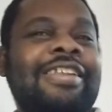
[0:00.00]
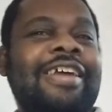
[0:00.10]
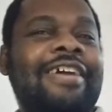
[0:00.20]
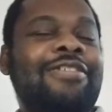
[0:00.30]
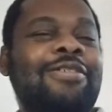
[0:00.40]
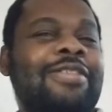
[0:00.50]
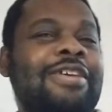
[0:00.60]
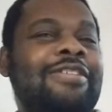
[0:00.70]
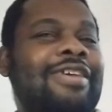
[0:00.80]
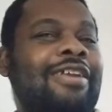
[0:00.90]
lies are
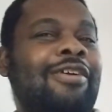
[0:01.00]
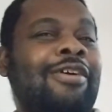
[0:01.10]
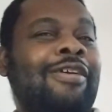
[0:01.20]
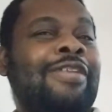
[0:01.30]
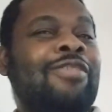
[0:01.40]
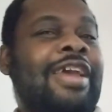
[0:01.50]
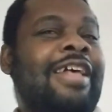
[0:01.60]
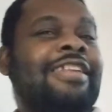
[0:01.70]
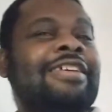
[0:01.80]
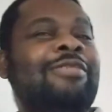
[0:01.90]
things that are in
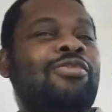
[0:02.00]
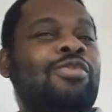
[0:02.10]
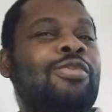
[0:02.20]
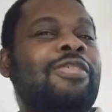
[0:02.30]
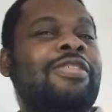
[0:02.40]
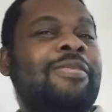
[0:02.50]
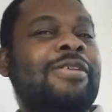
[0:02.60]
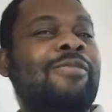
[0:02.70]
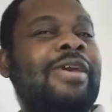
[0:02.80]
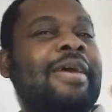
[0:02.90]
reality. Truth is
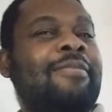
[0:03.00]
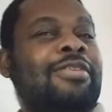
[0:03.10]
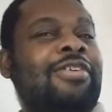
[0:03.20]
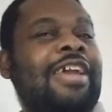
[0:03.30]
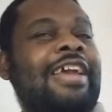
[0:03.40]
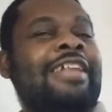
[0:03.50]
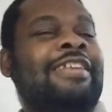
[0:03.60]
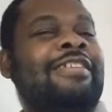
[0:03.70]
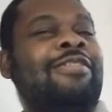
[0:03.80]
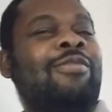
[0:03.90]
something you make up in your head
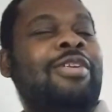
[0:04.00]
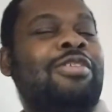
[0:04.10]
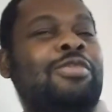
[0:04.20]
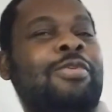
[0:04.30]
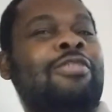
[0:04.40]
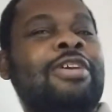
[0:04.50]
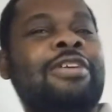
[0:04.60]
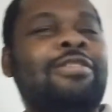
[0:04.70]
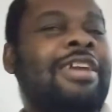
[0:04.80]
and want to be real,